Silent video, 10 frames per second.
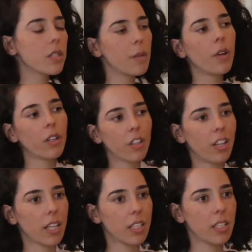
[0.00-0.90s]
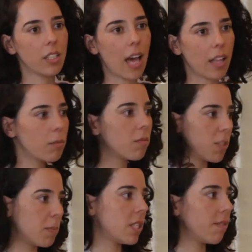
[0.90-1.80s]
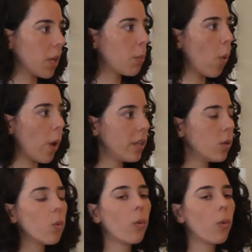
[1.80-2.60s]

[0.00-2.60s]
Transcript: I'm not collecting that specific point,